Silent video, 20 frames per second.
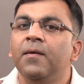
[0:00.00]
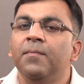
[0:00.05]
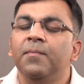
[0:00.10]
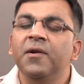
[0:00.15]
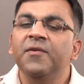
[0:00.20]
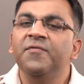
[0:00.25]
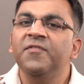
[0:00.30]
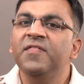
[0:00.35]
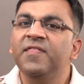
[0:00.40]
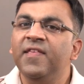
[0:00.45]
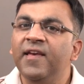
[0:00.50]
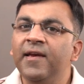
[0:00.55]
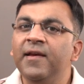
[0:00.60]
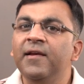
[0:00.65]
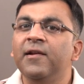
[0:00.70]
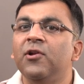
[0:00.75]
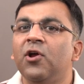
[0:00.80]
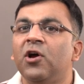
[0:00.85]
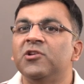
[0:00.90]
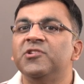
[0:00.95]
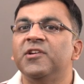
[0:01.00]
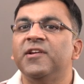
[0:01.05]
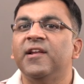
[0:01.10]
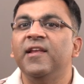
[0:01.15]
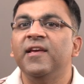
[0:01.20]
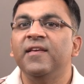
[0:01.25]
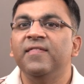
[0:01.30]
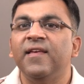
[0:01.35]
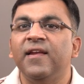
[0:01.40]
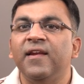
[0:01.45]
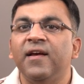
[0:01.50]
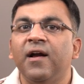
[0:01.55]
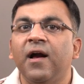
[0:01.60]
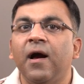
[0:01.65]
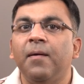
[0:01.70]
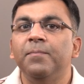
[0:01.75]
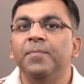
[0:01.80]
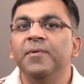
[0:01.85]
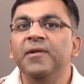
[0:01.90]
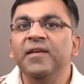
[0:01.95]
But if we think logically, then a
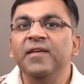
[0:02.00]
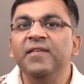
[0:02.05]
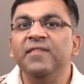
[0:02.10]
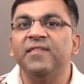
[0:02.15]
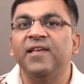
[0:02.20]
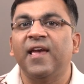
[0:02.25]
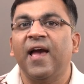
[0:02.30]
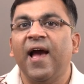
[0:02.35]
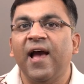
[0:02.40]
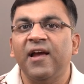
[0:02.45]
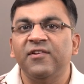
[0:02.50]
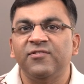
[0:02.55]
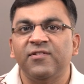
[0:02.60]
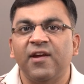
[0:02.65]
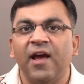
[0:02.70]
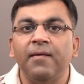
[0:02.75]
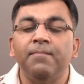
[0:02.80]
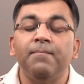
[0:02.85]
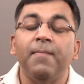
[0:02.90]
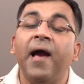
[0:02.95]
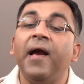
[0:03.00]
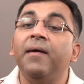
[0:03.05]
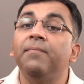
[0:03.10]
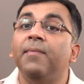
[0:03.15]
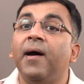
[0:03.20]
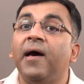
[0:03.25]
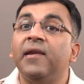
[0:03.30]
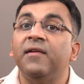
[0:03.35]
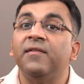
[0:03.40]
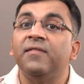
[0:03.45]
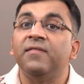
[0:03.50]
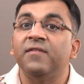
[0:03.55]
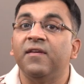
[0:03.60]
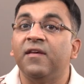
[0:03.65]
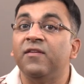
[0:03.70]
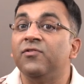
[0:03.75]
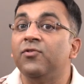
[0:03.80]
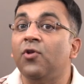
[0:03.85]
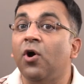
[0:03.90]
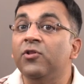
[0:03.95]
company's cash and bank balance
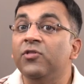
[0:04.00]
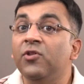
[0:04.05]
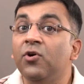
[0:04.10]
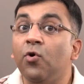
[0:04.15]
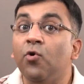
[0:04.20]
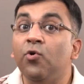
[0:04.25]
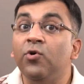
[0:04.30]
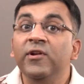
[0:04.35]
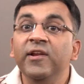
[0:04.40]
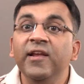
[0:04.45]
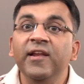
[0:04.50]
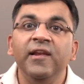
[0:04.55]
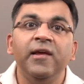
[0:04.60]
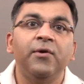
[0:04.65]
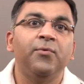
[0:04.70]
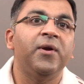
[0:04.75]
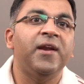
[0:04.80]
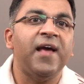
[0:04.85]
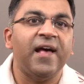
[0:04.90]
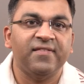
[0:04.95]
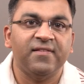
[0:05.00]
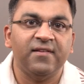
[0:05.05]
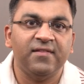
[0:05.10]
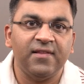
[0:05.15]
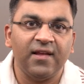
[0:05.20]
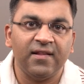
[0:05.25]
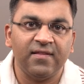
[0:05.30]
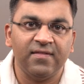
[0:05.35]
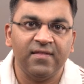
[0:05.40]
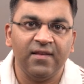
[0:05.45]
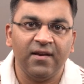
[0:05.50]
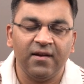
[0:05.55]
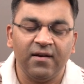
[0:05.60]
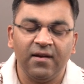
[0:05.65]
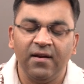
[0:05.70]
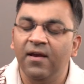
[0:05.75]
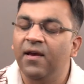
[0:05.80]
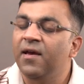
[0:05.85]
is not the only liquid asset that's there.